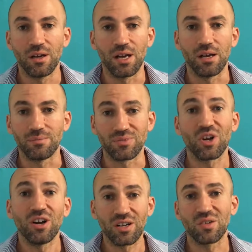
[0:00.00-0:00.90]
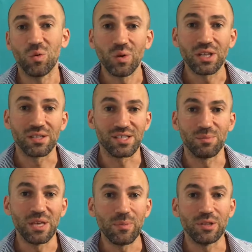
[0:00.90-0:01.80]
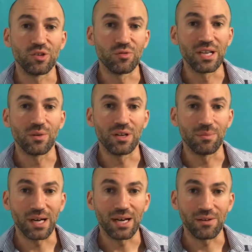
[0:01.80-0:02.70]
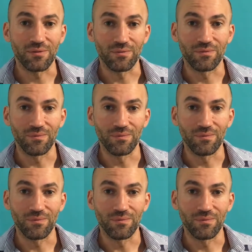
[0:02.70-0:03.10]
target audience, the people you'd really want to buy